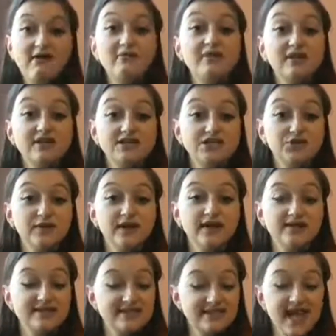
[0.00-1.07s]
I'm going to do
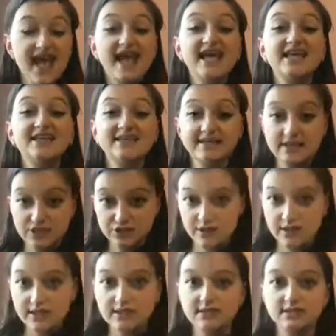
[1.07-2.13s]
it saying the
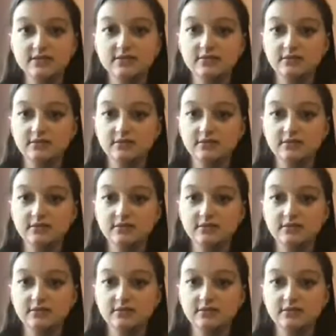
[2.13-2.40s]
strings